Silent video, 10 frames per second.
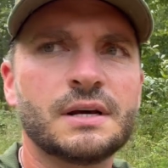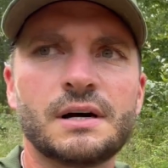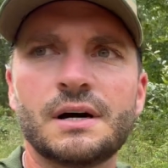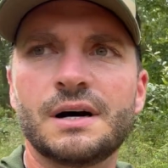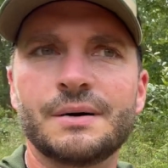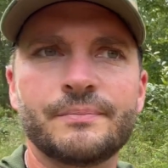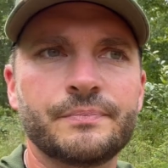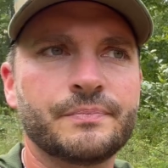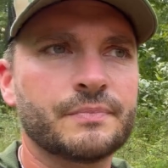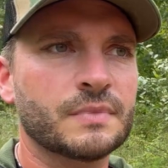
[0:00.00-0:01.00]

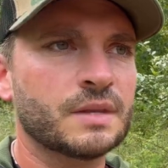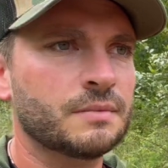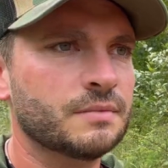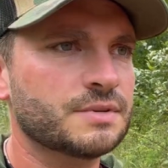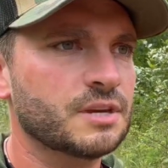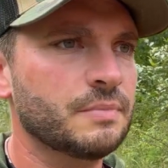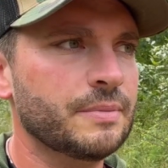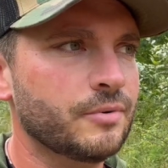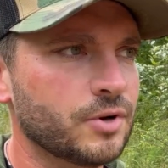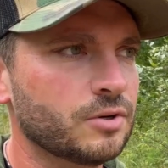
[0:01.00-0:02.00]
Some
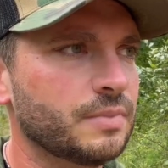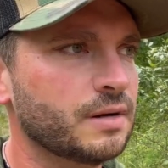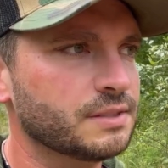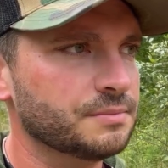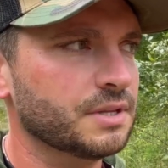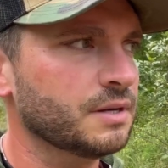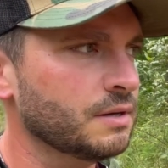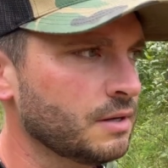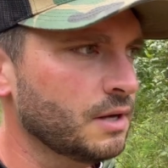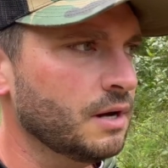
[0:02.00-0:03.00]
people know about some of the
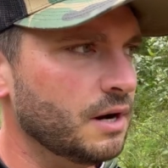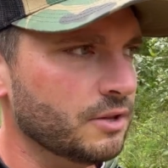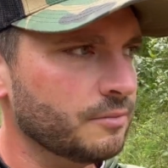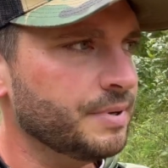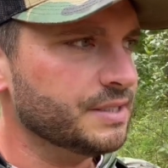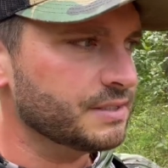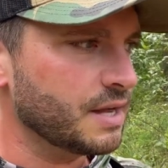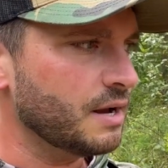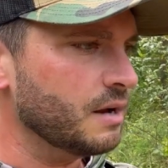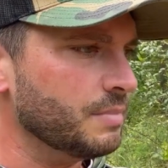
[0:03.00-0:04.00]
other pieces that
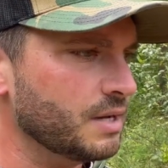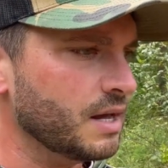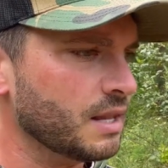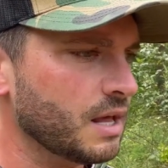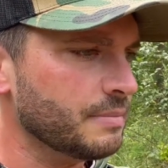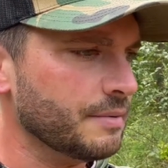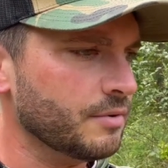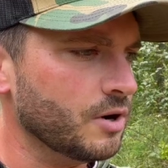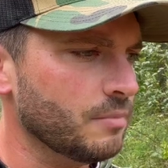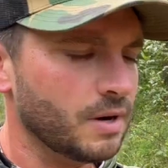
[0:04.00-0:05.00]
I hunt, but not a lot of people
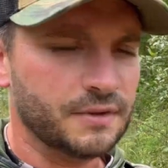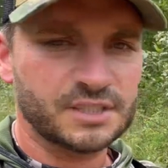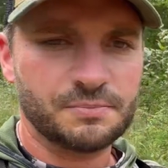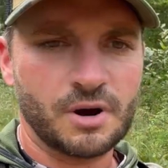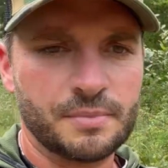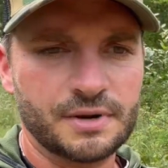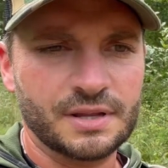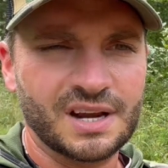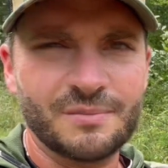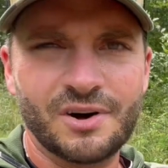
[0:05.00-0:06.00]
know about this property
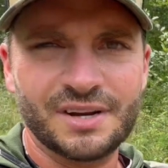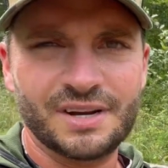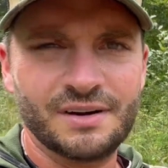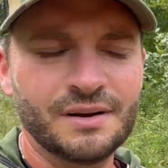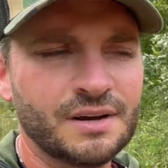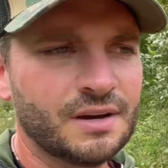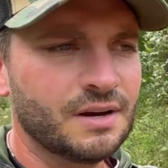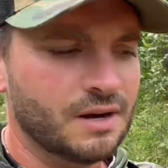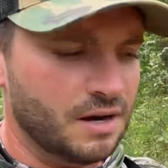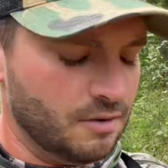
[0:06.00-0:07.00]
that I'm on here
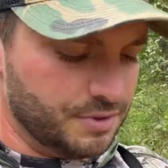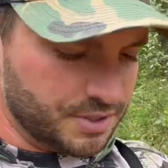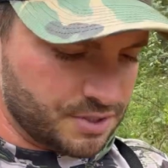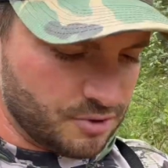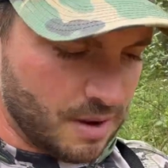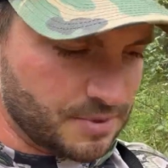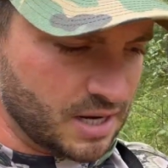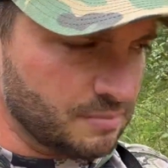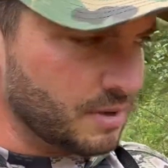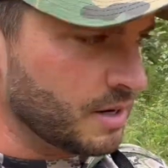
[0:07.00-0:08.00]
with this drop
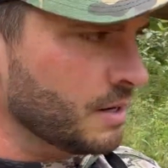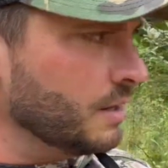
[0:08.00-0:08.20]
tine buck.